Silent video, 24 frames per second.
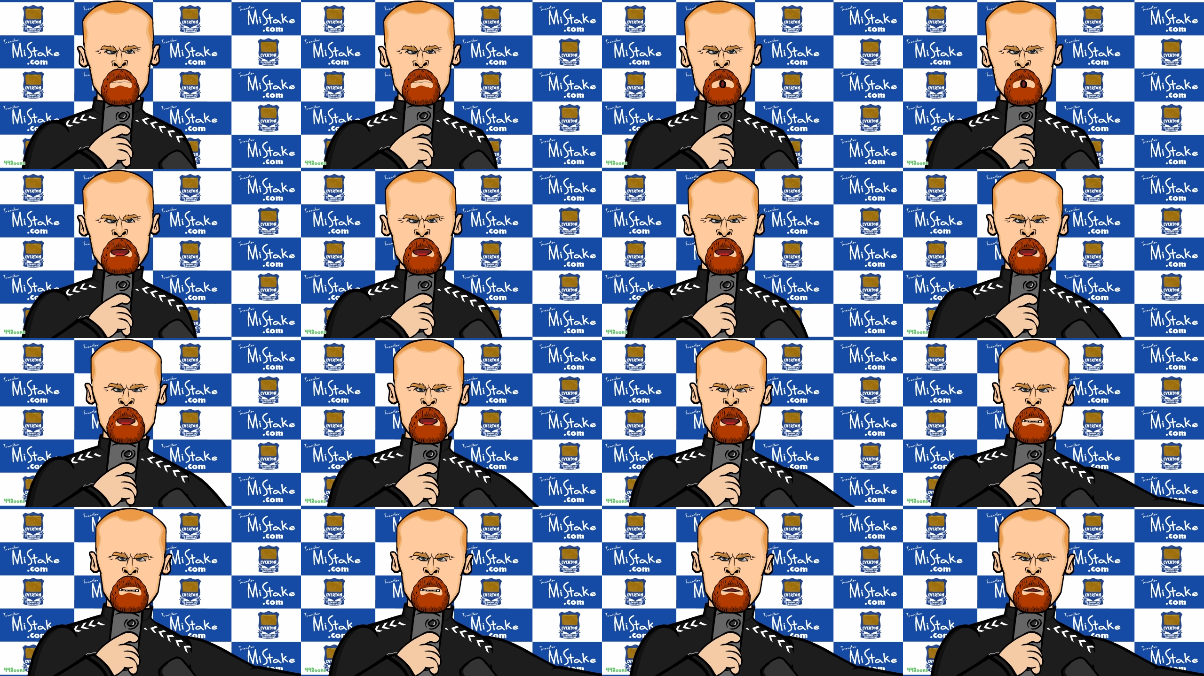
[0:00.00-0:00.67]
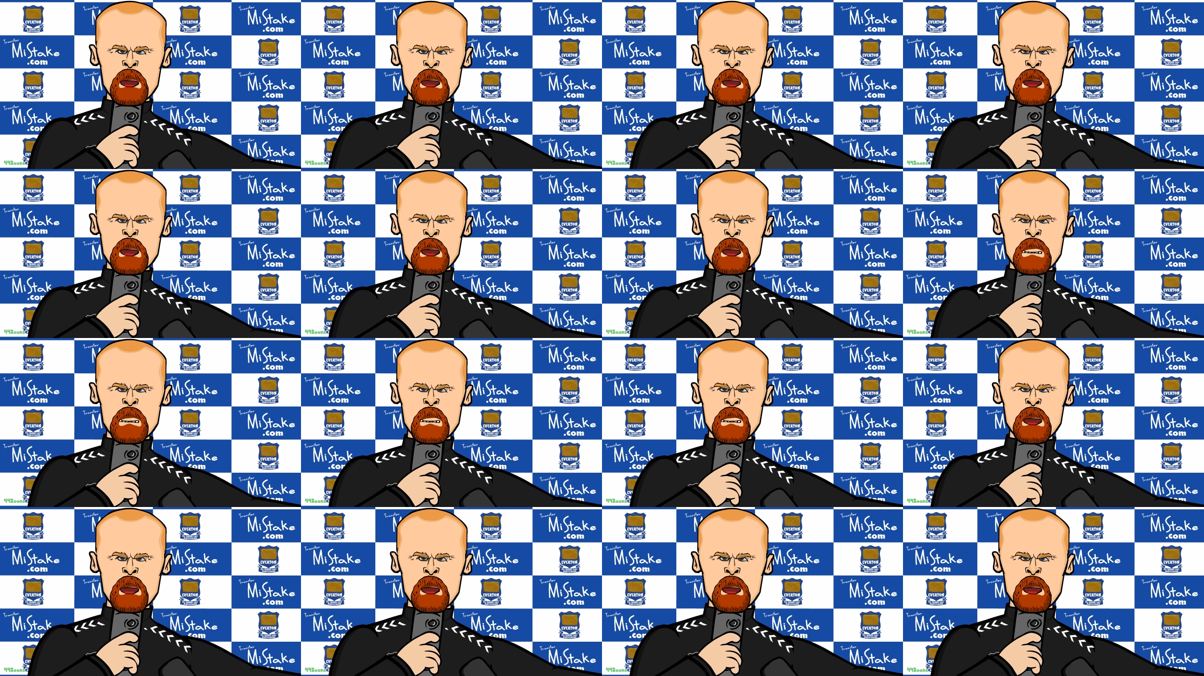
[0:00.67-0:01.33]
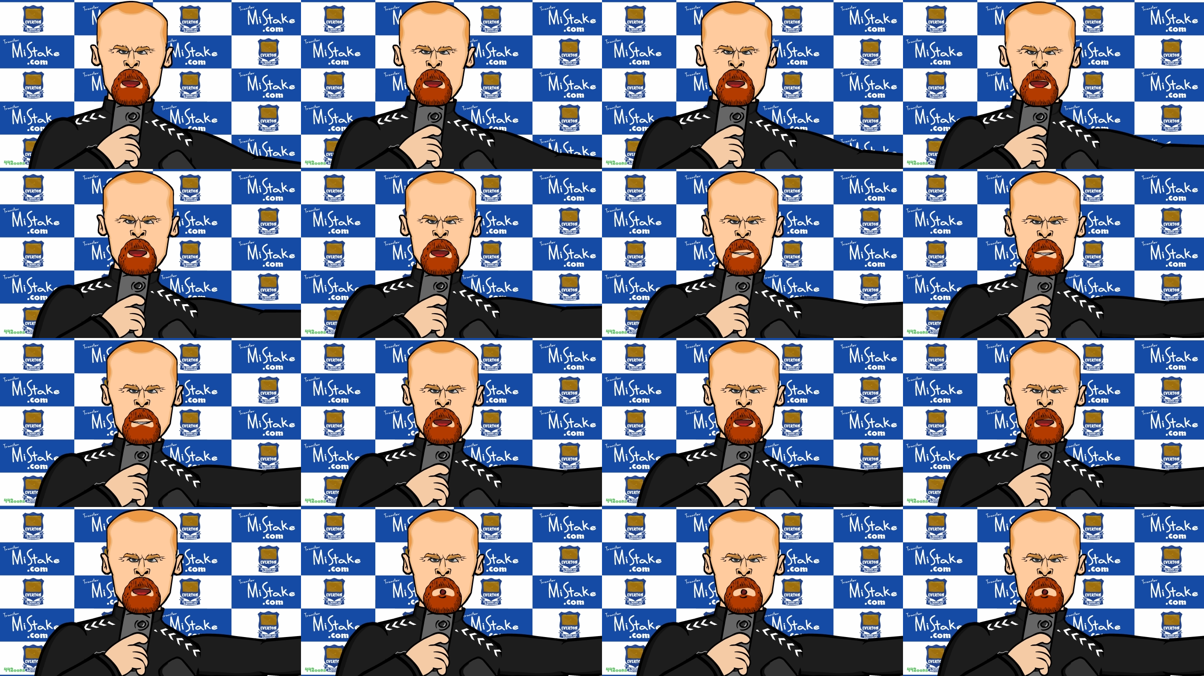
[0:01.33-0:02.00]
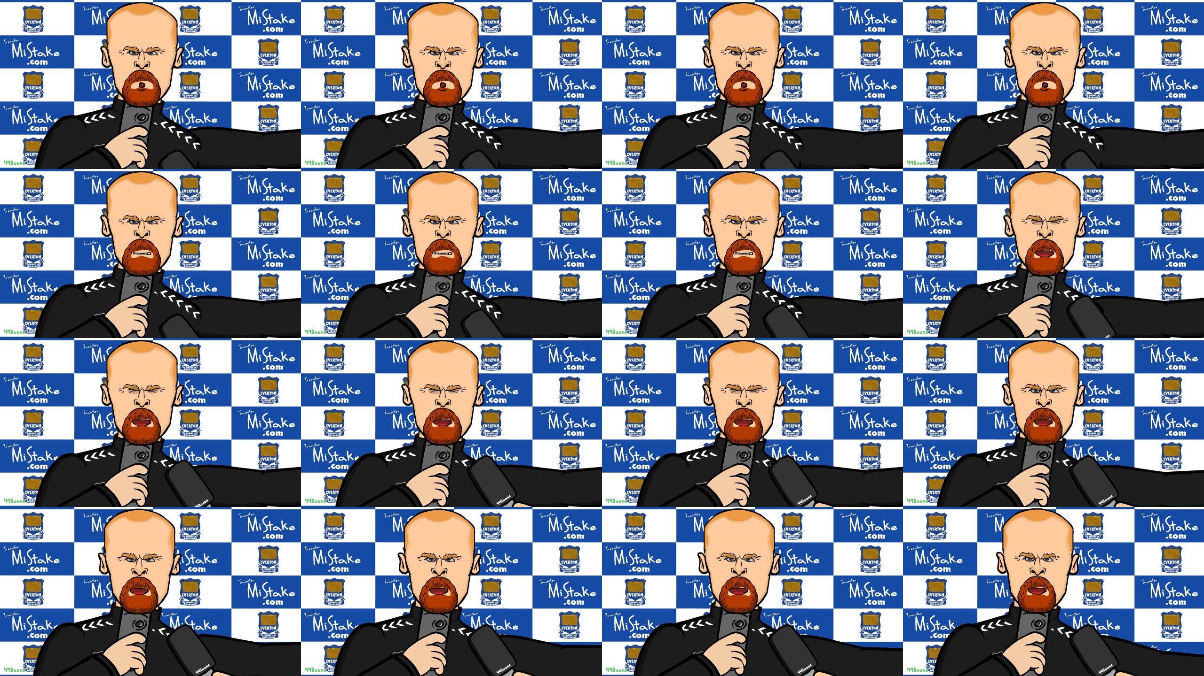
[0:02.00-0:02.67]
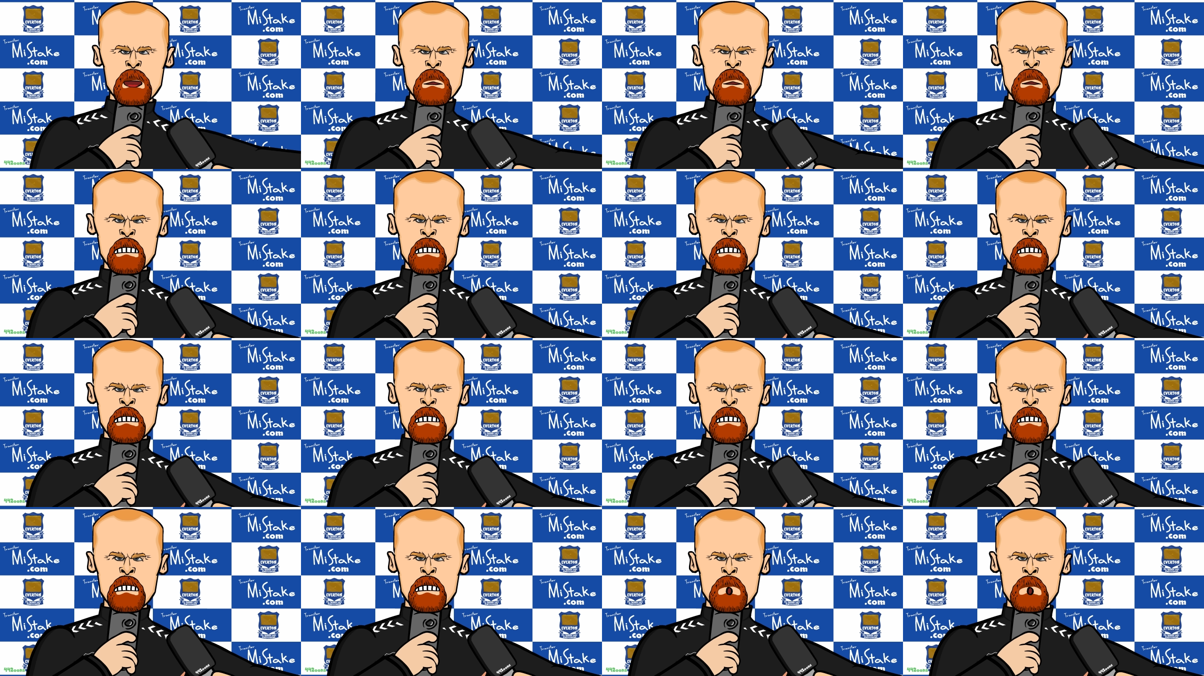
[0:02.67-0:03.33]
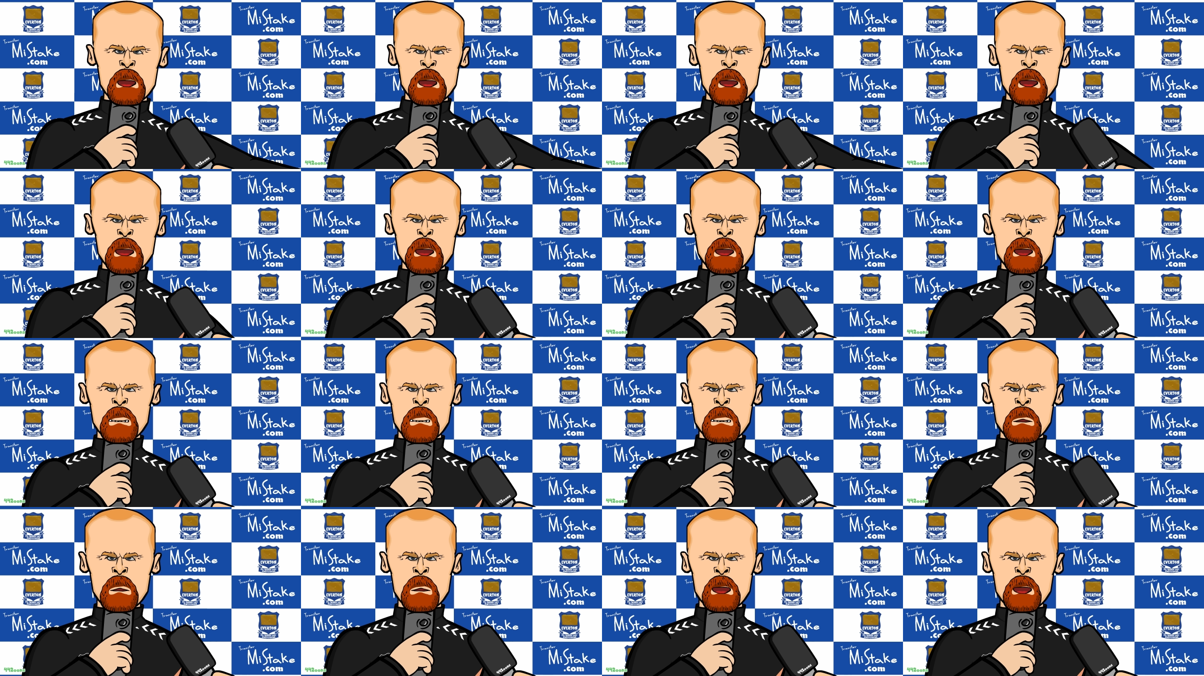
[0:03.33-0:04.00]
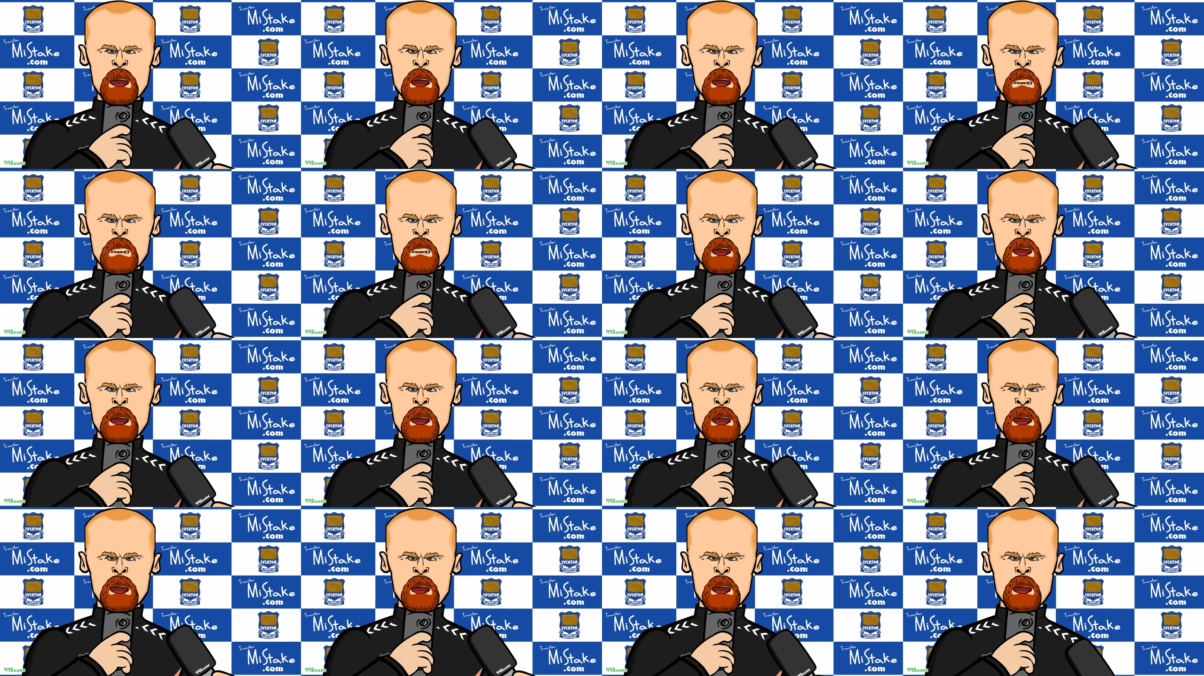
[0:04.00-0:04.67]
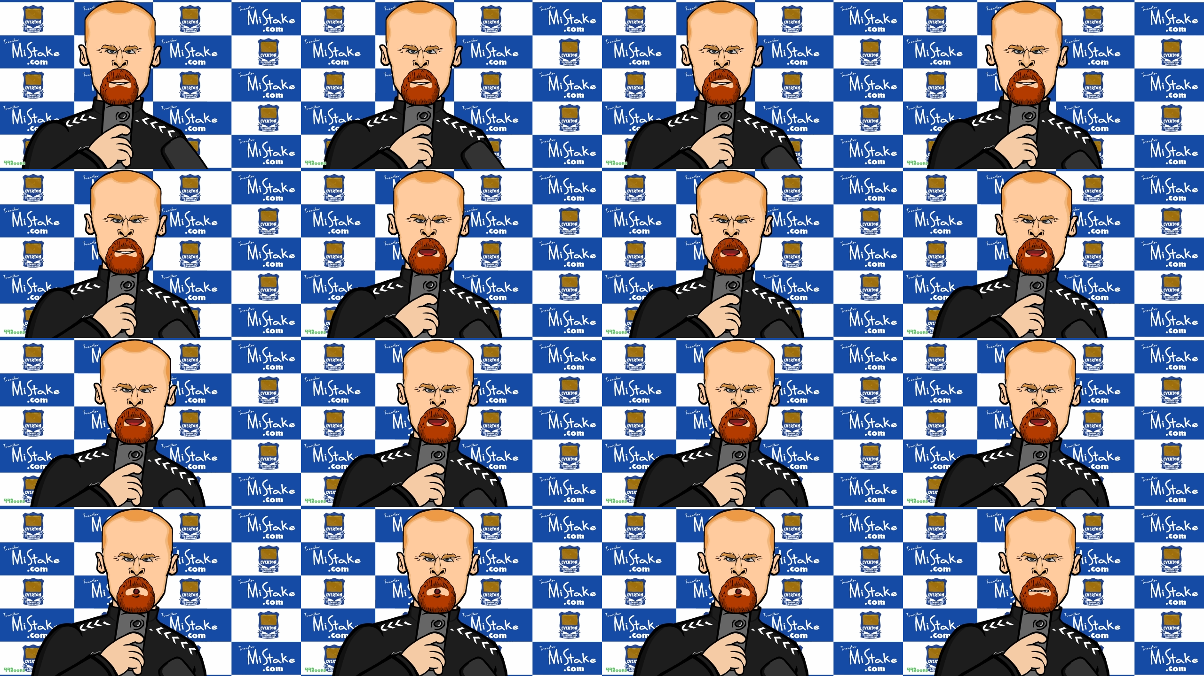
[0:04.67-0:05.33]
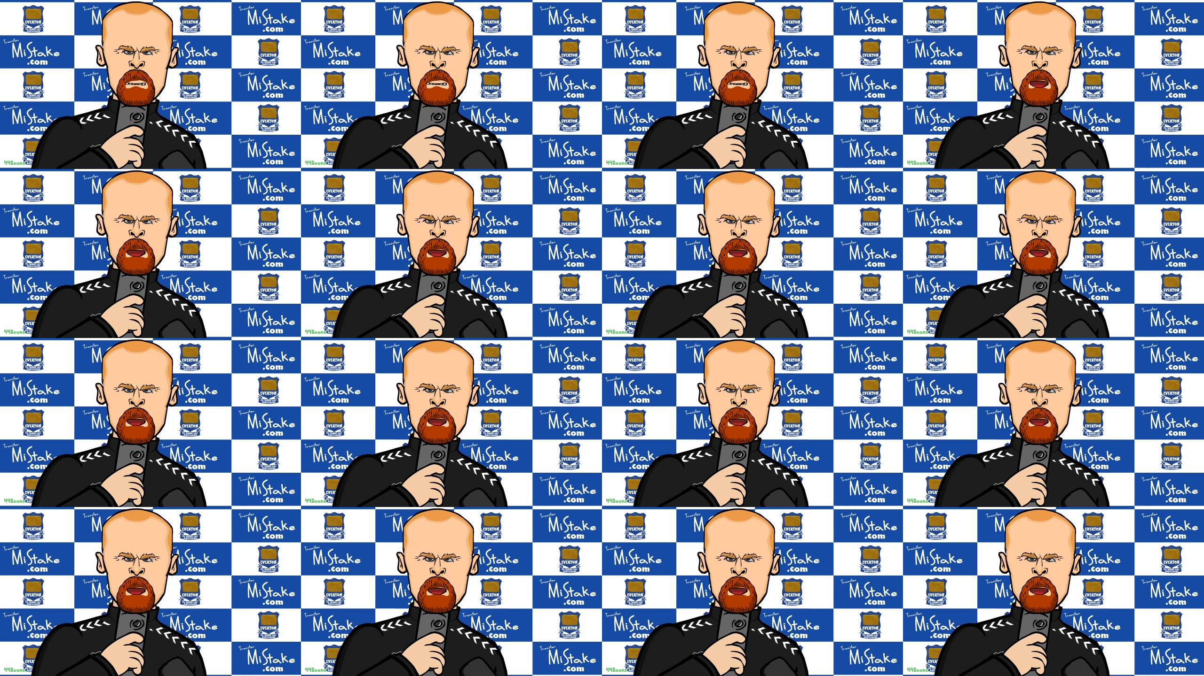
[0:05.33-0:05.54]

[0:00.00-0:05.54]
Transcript: Was there a fire drill was there a fire